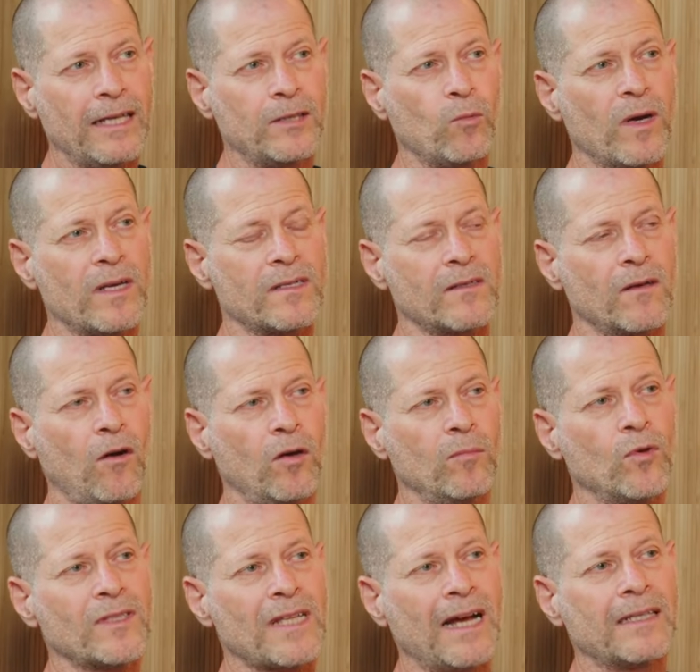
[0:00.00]
and was
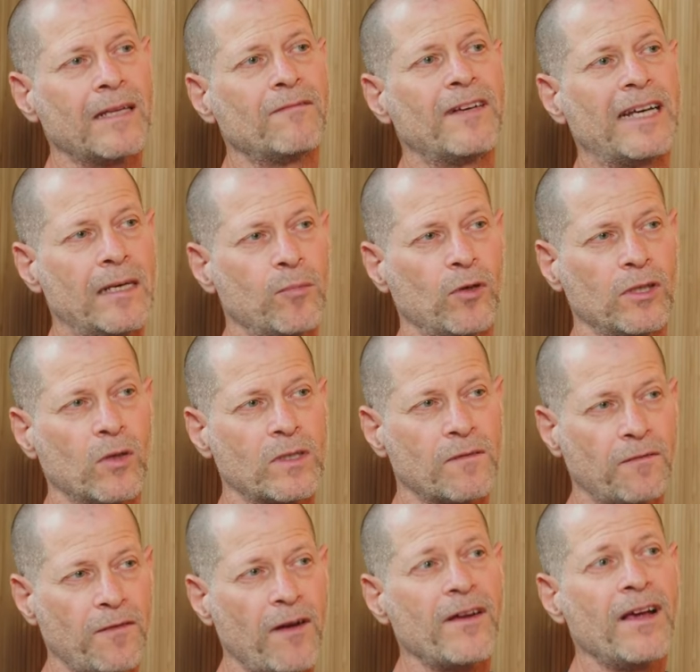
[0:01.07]
almost unavailable.
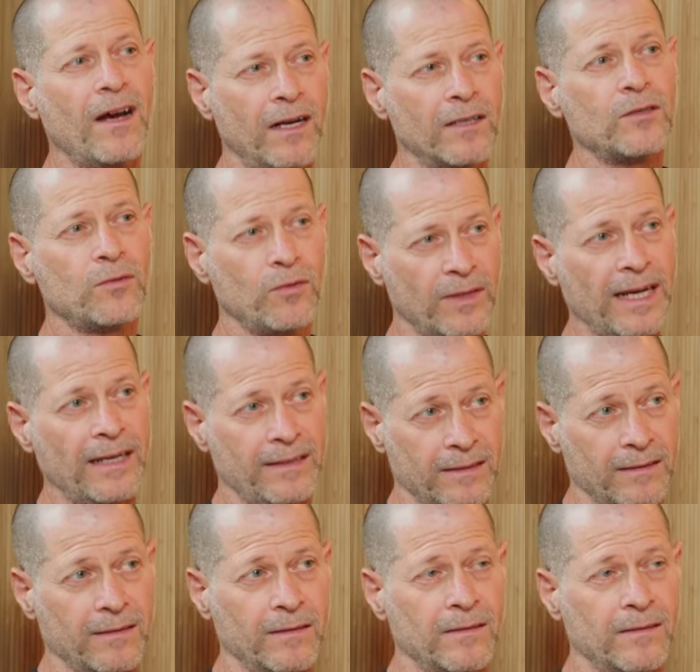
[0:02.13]
Exactly. It was, it hard was to get it. Hard